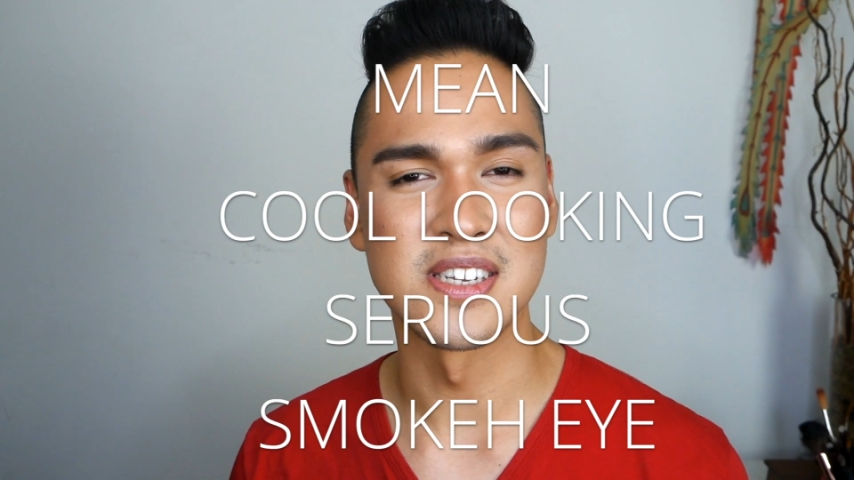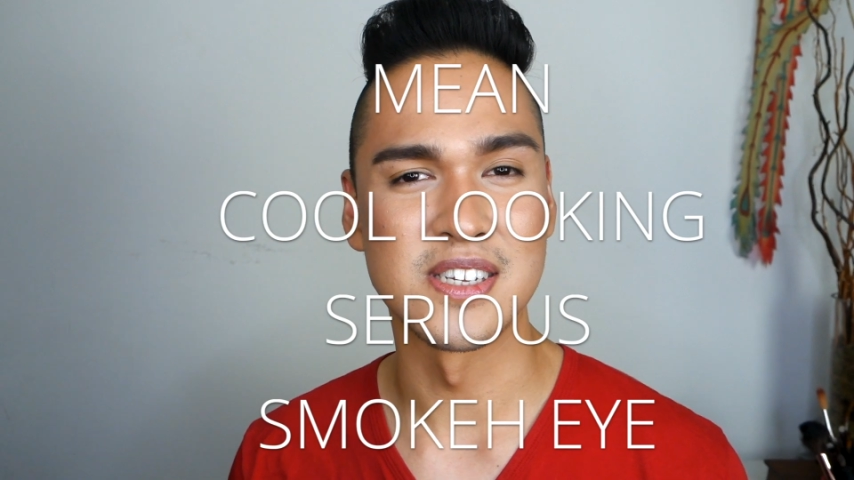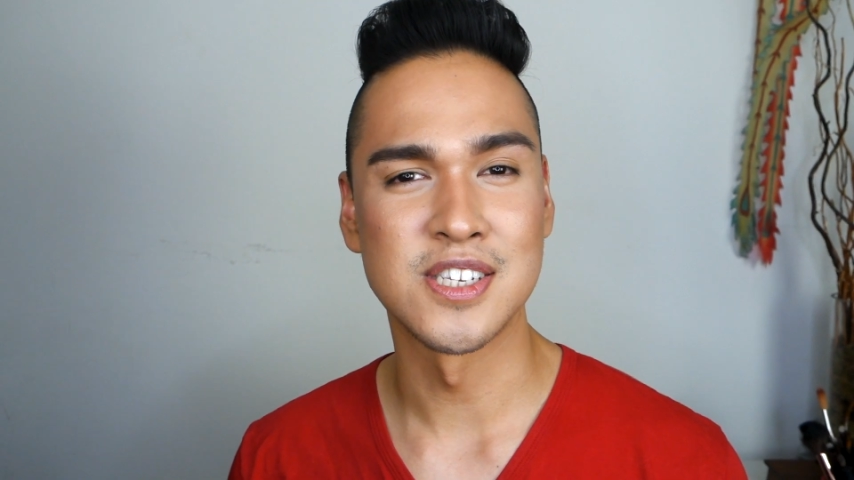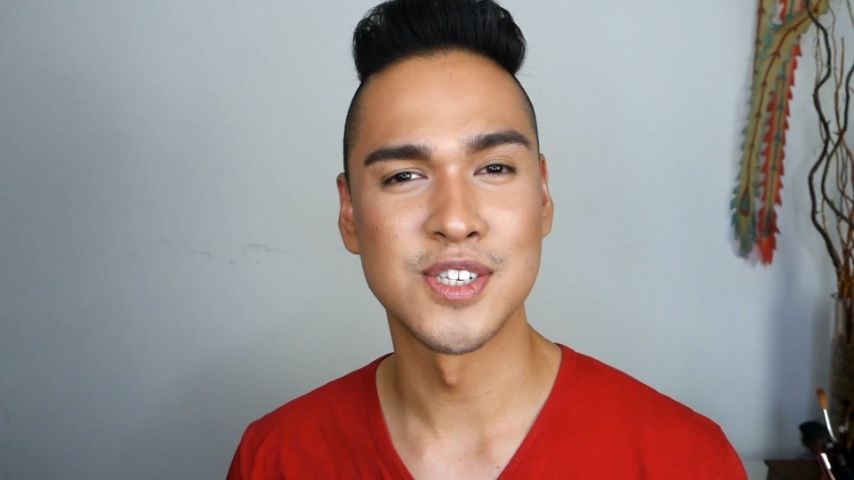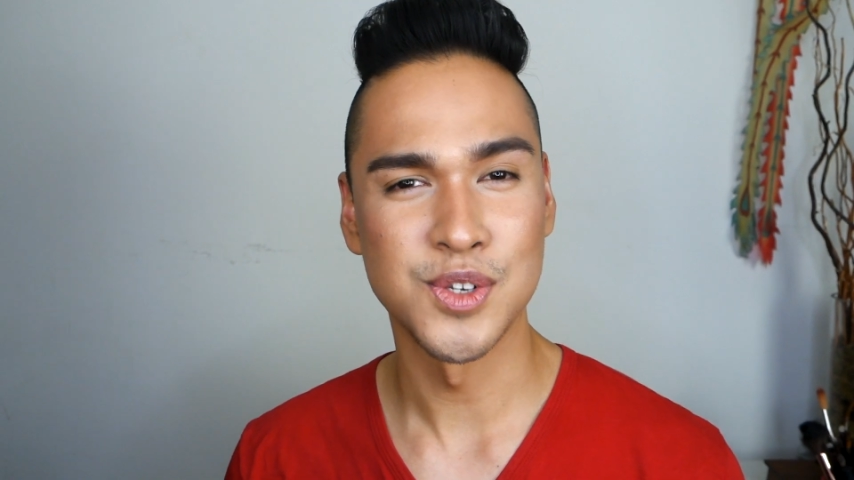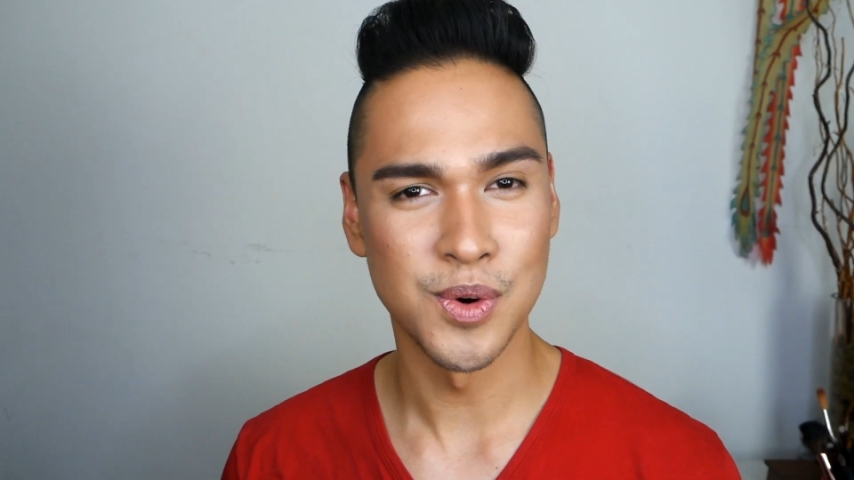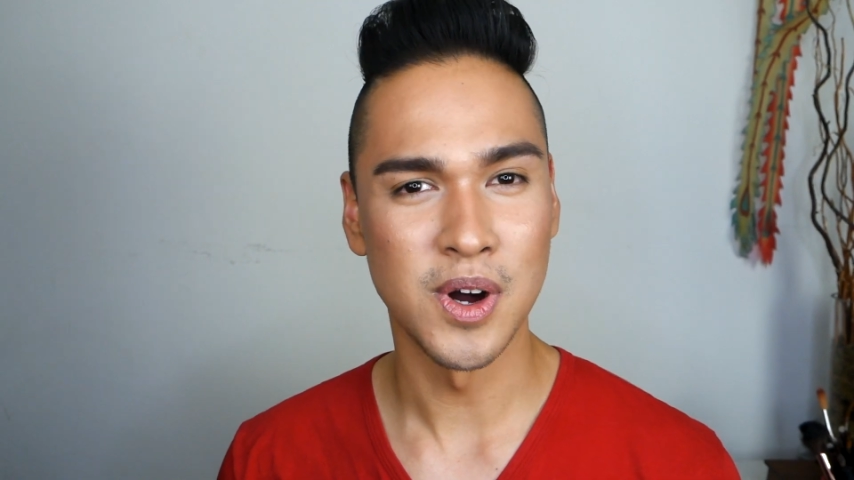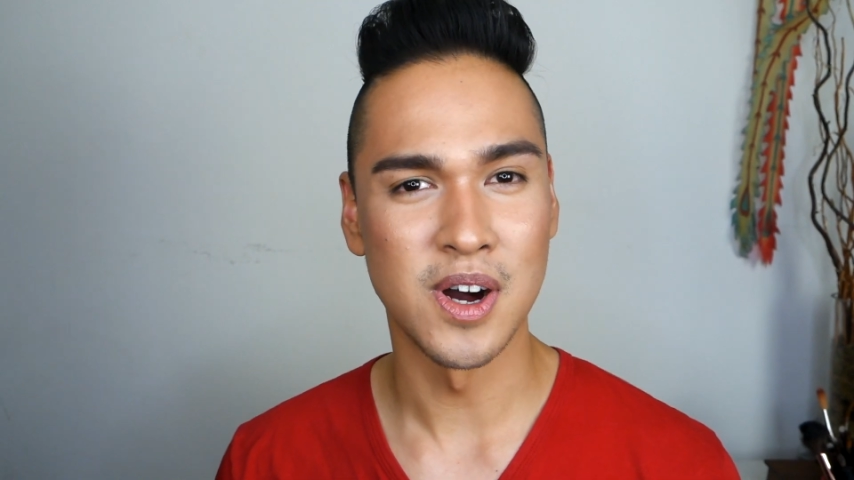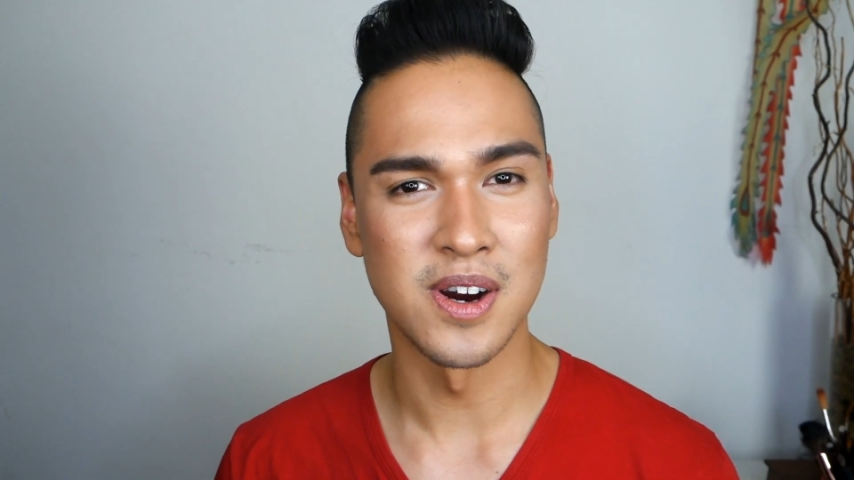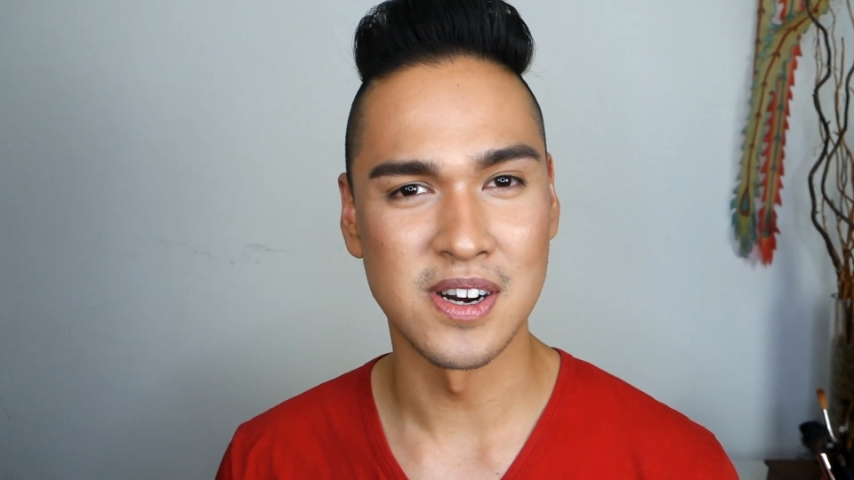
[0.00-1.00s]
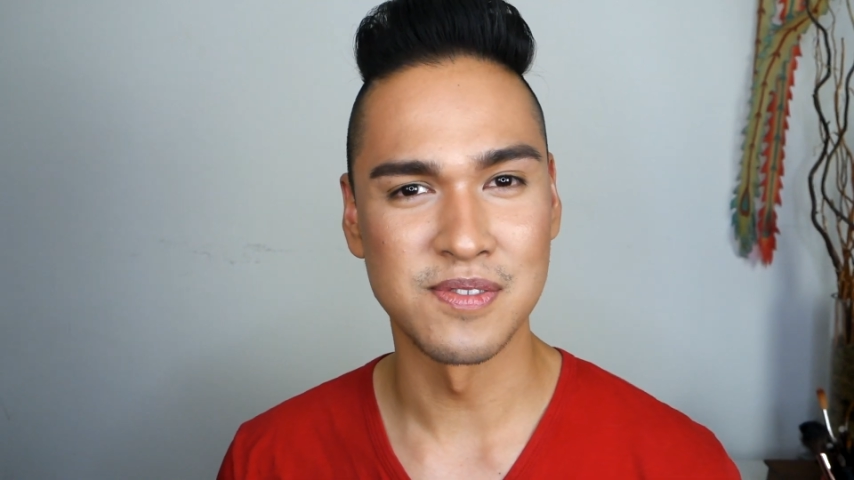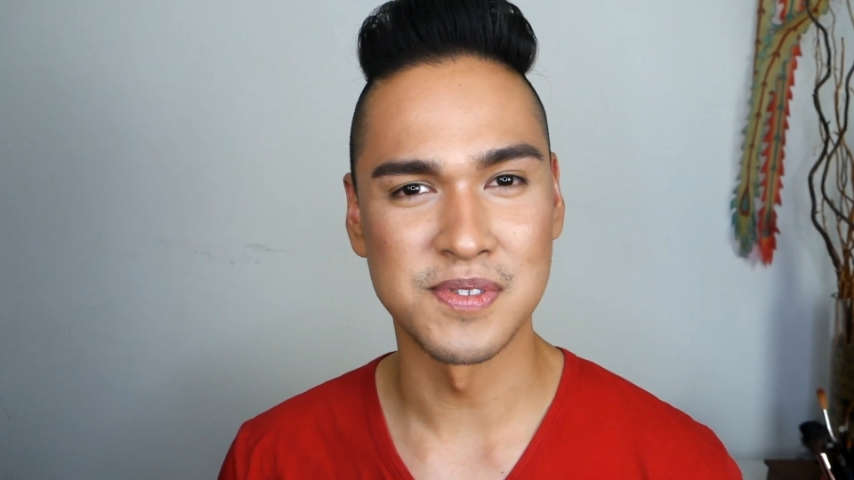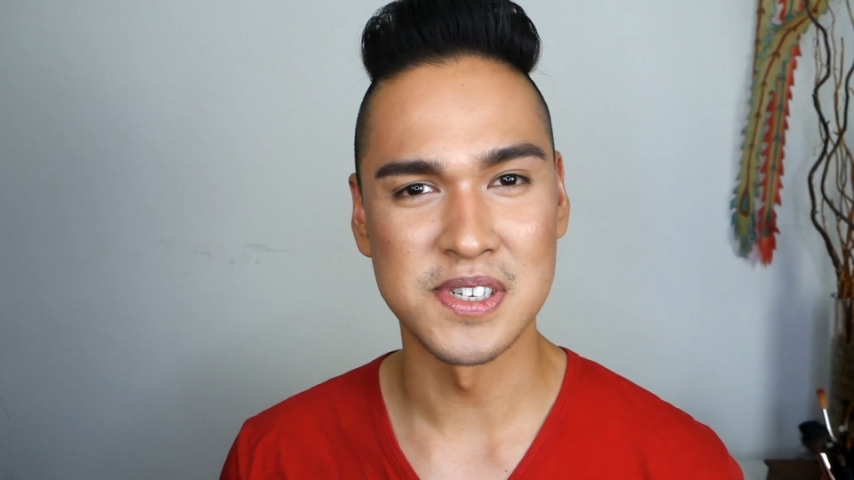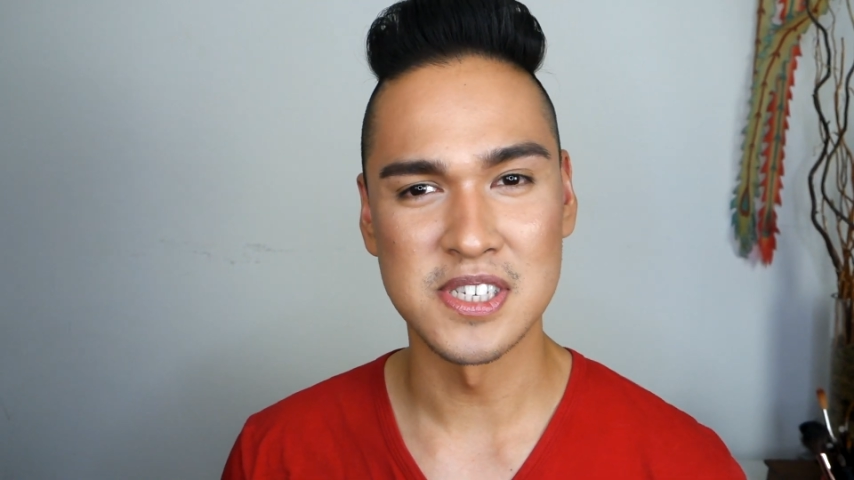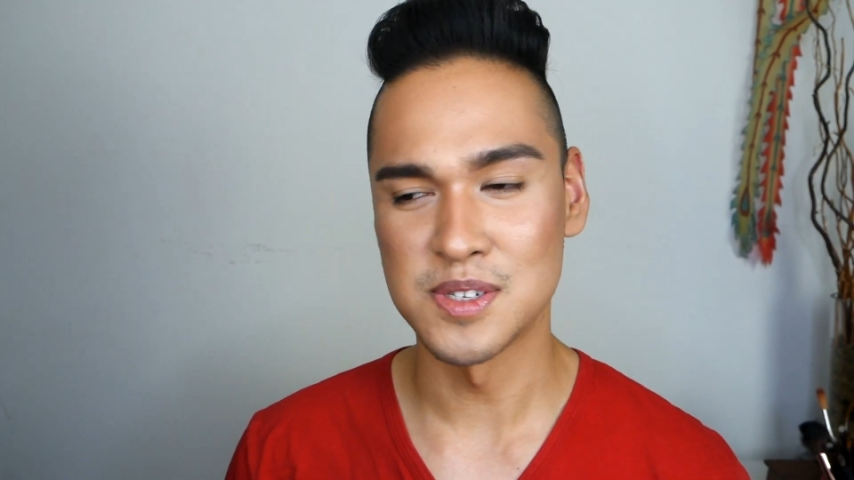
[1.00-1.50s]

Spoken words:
so hard for this